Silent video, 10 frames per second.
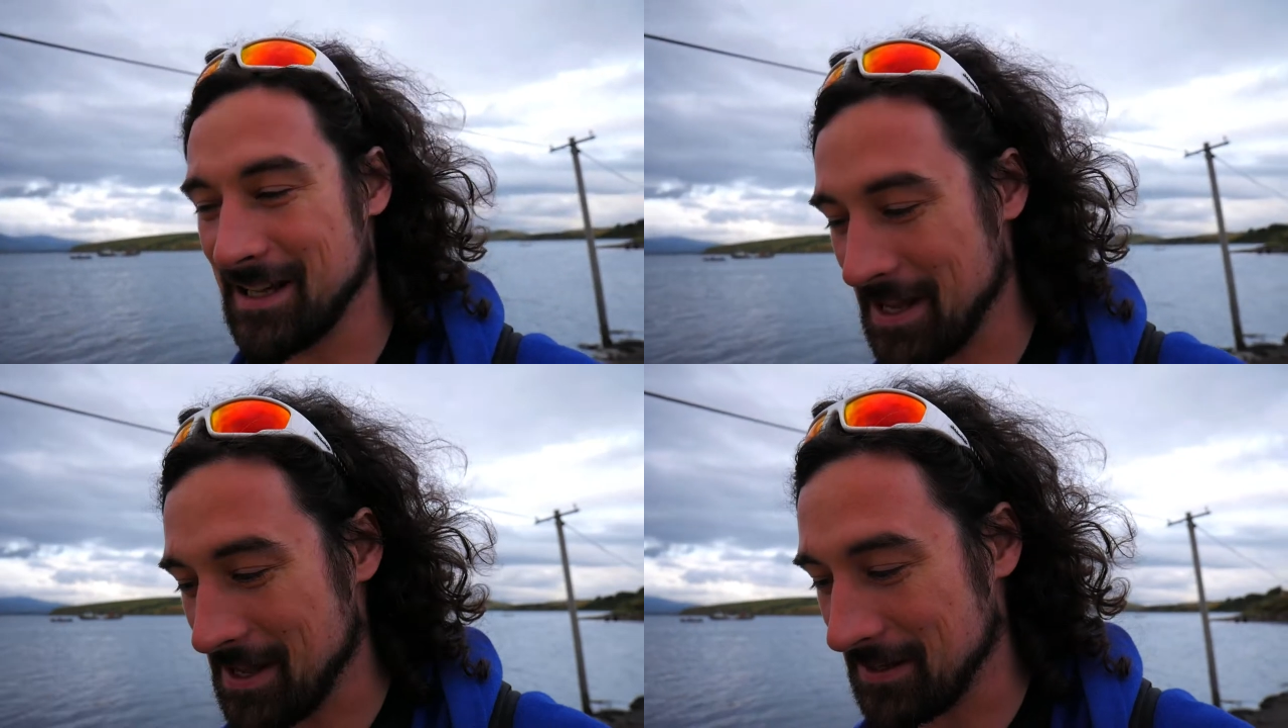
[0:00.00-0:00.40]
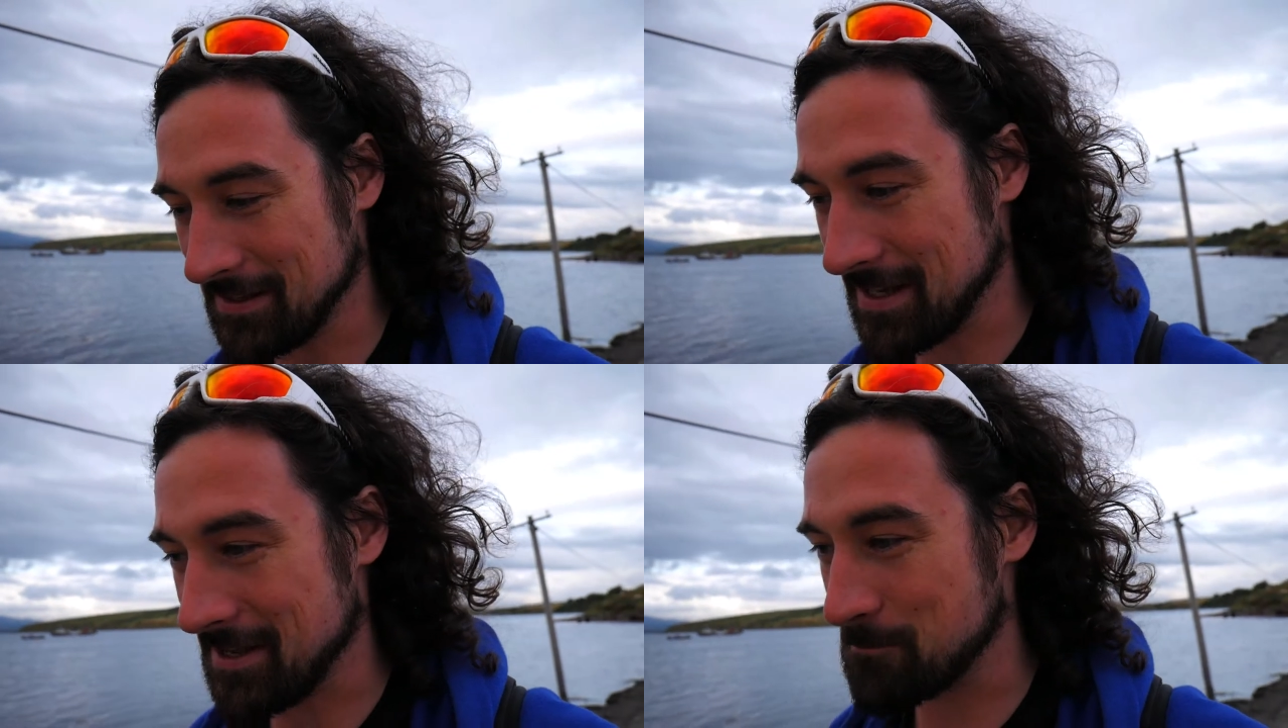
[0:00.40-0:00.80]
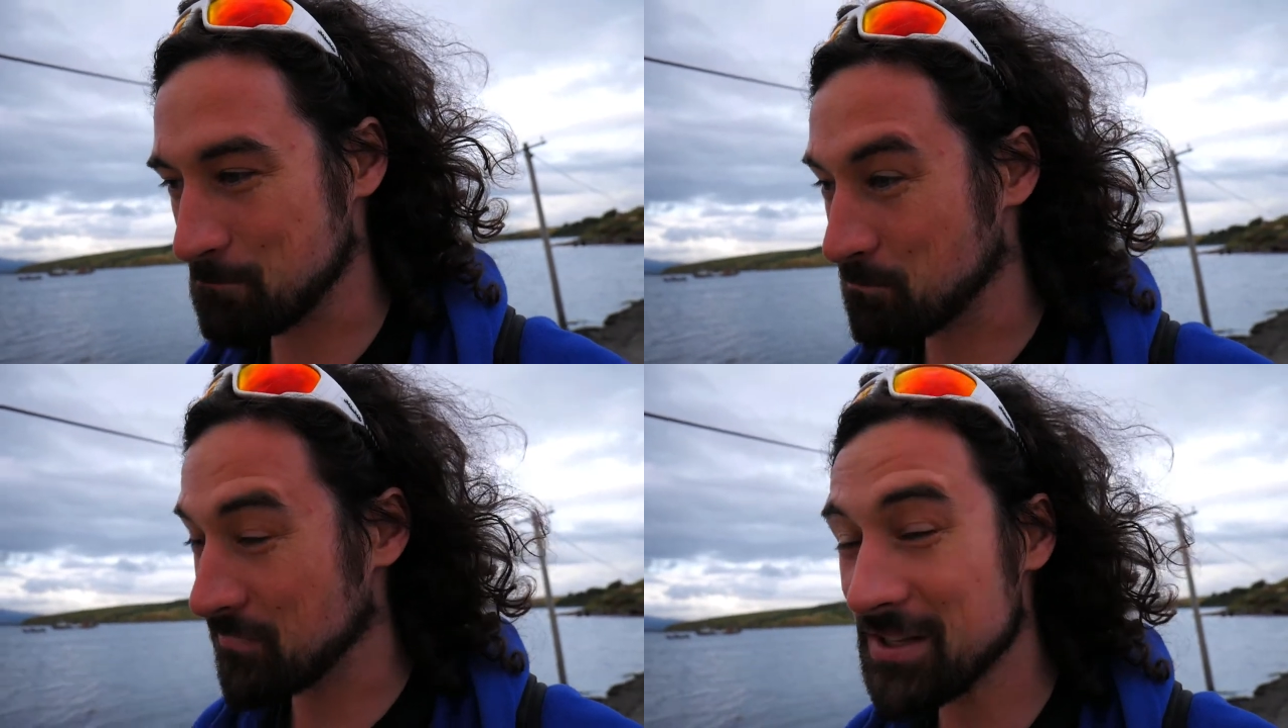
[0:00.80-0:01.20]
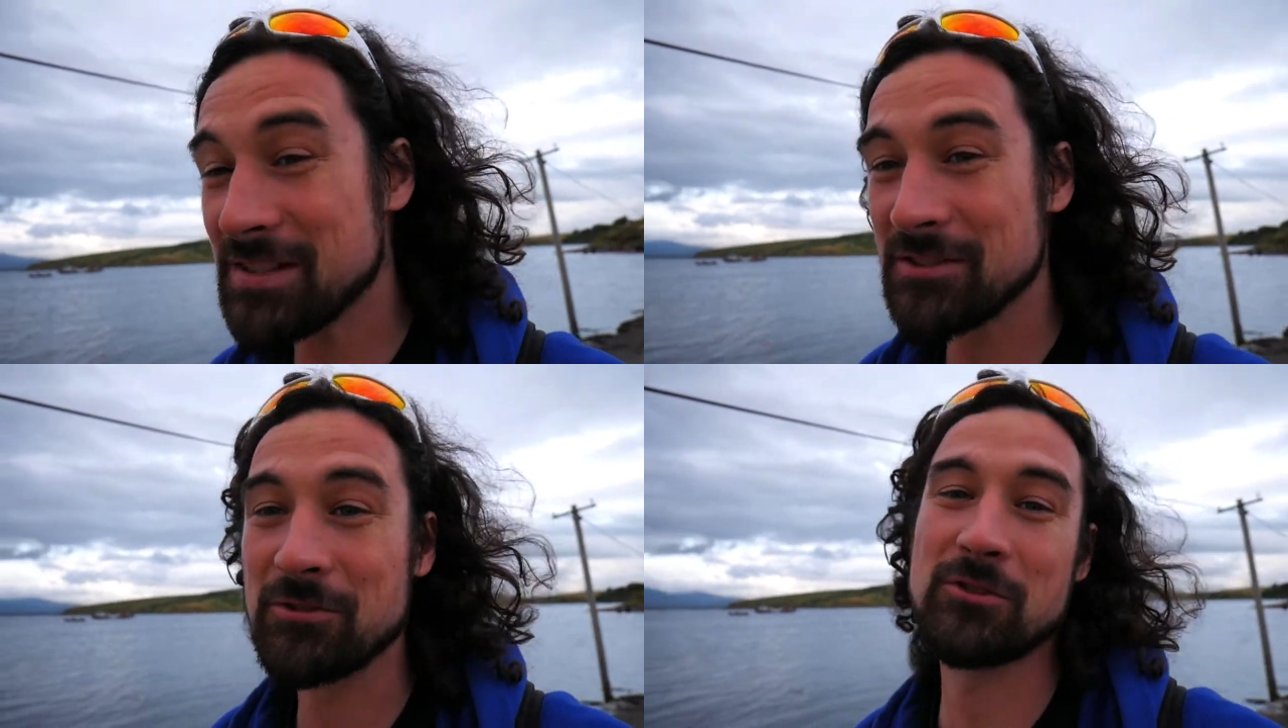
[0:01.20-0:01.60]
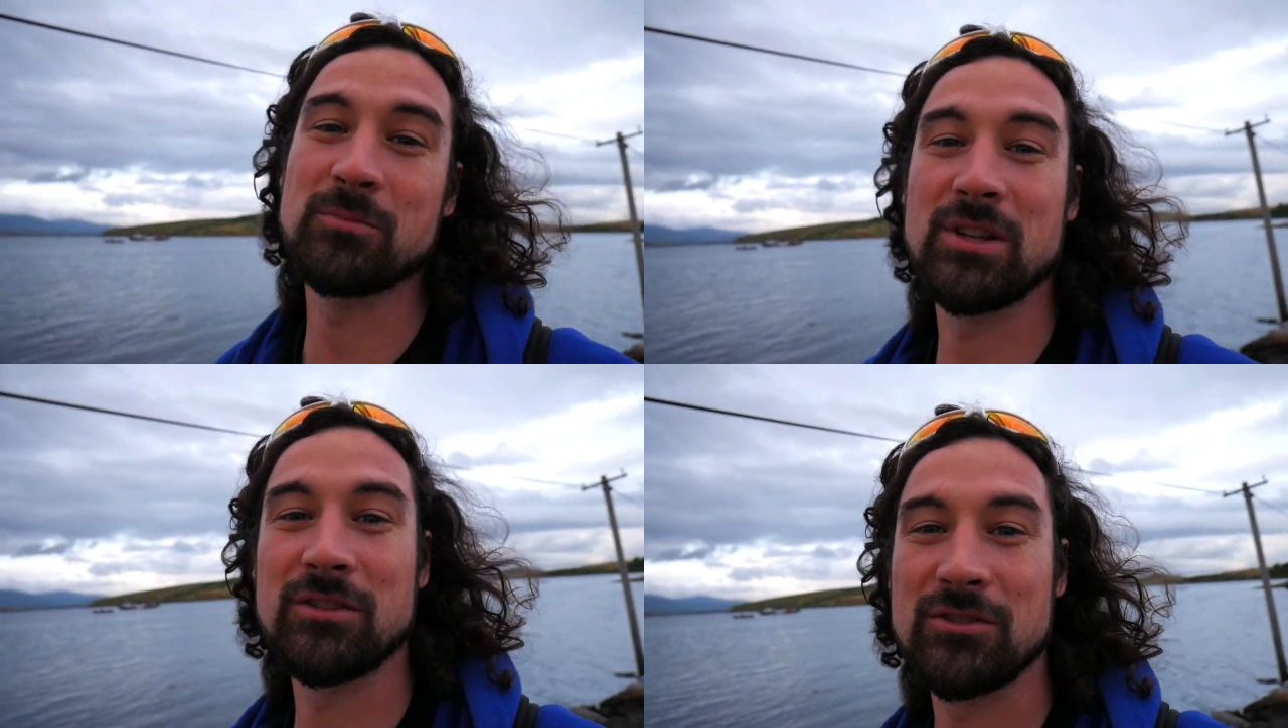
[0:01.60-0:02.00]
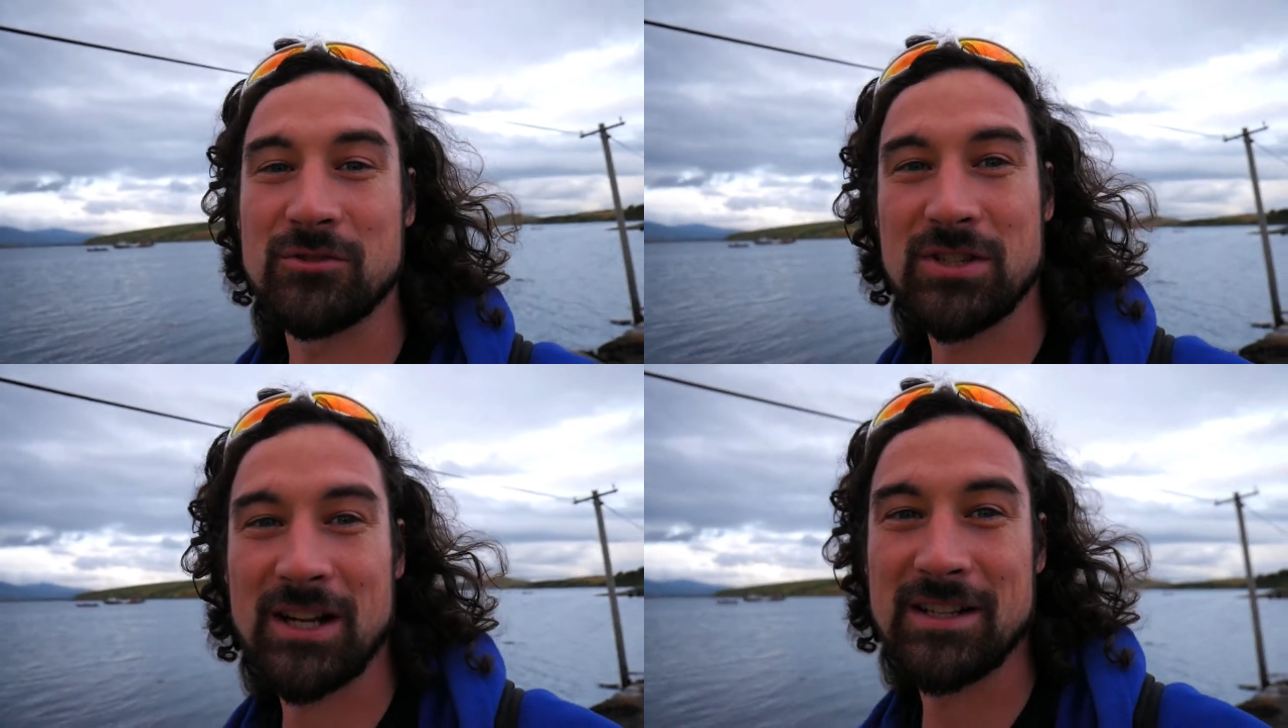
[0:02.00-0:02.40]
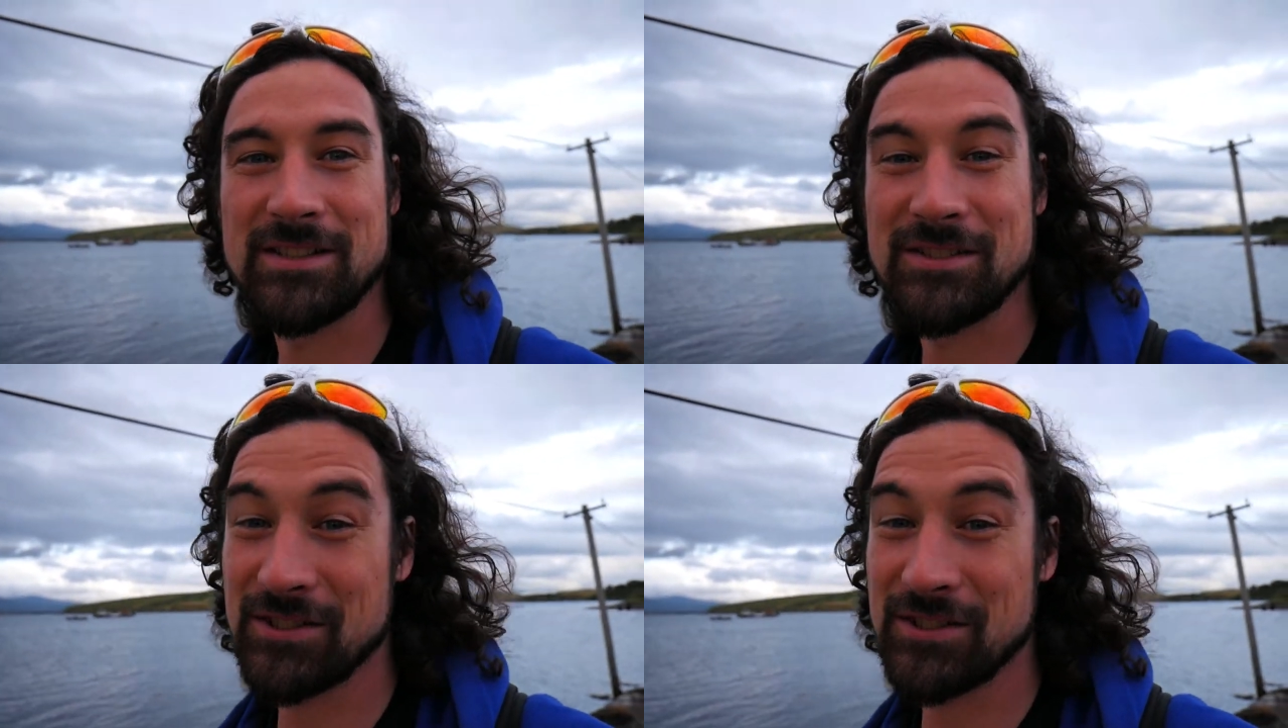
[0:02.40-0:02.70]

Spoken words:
and this is going to be the new challenge,